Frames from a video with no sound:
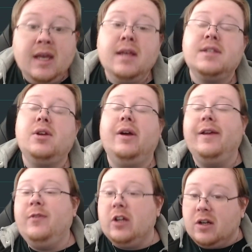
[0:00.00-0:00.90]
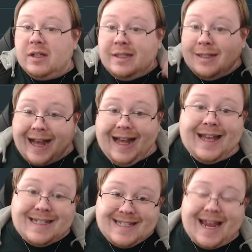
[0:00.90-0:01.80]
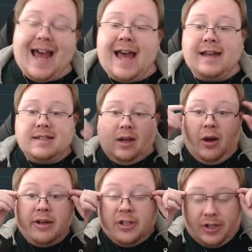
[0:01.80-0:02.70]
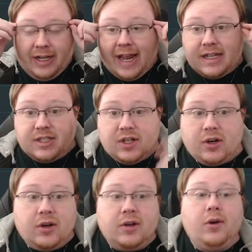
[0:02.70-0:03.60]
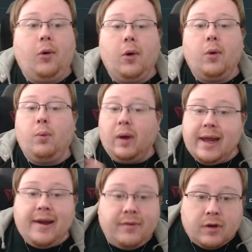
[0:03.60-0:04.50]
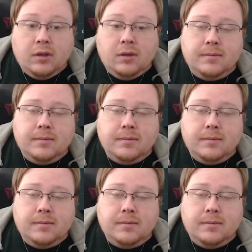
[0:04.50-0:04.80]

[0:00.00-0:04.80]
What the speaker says: So if you're not attacked on your next turn or whatever,